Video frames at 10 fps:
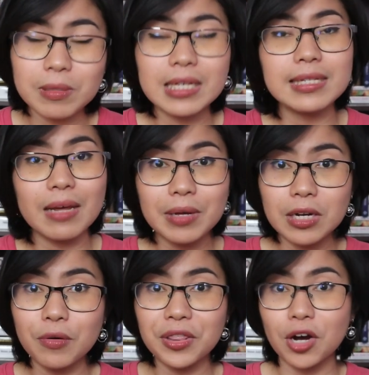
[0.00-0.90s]
please let me
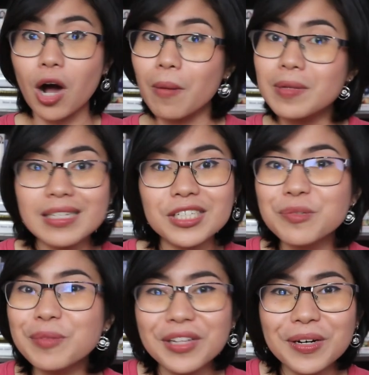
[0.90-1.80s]
know in the comment
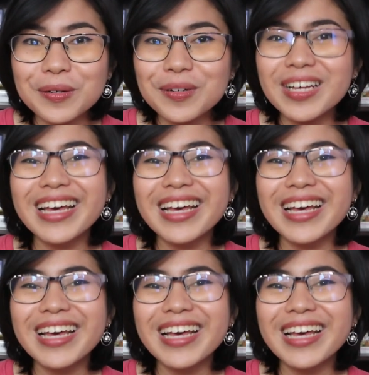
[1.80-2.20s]
section below.